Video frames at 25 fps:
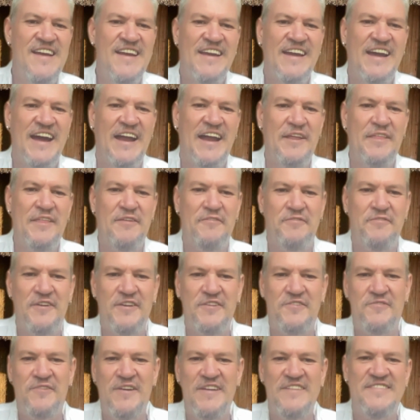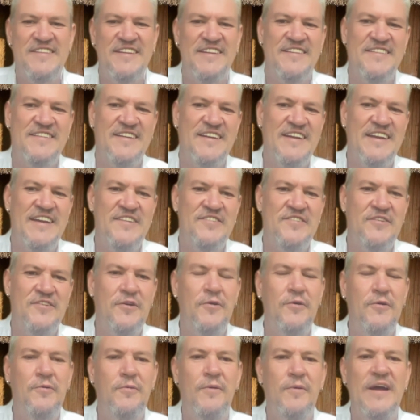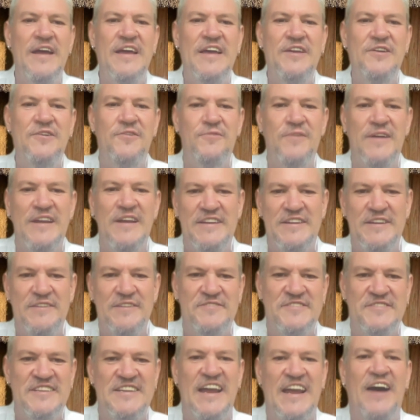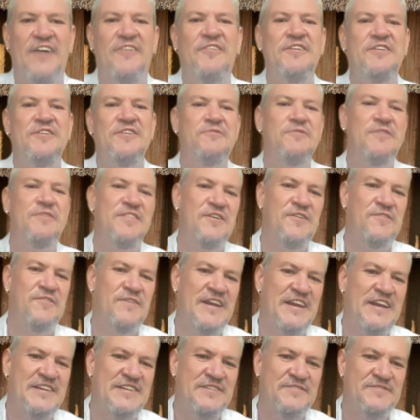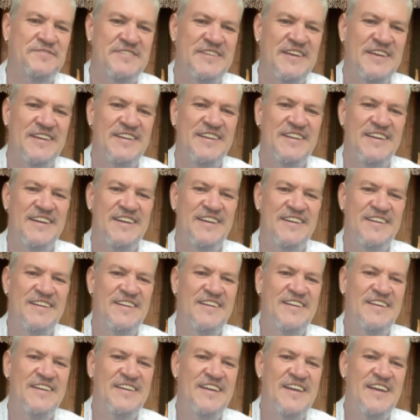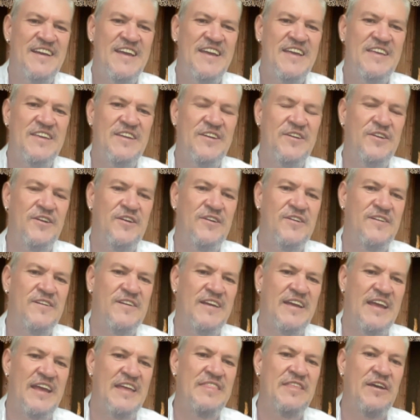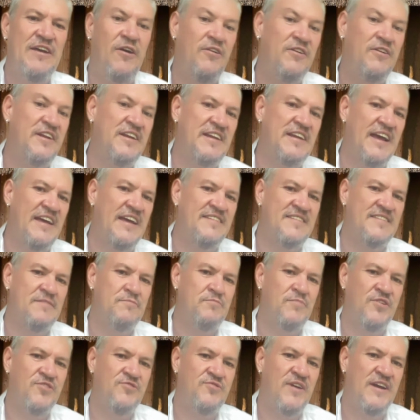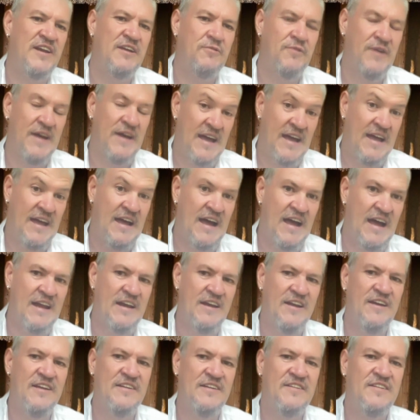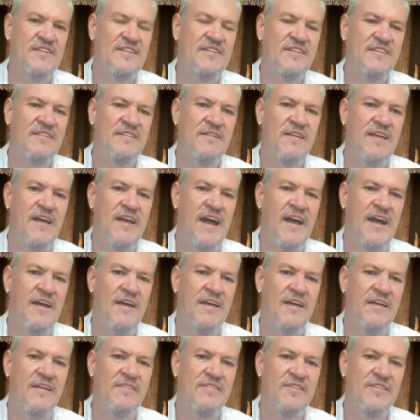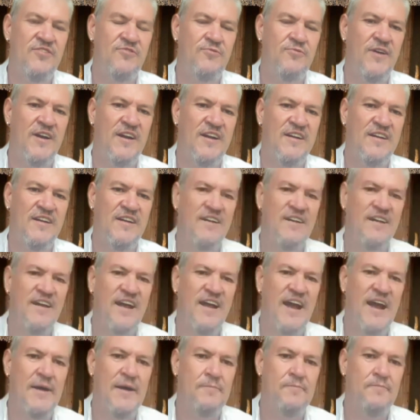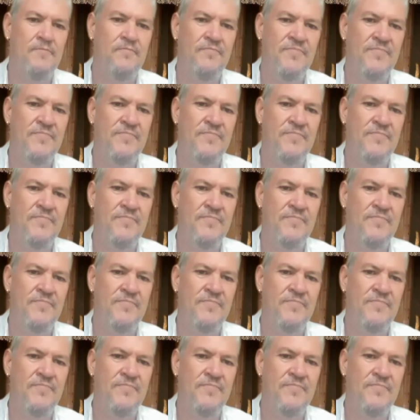kind of the first question is okay so where are your relatives and how are you with your relatives and uh, you know in the olden days in botswana where i, I learned uh, this work um,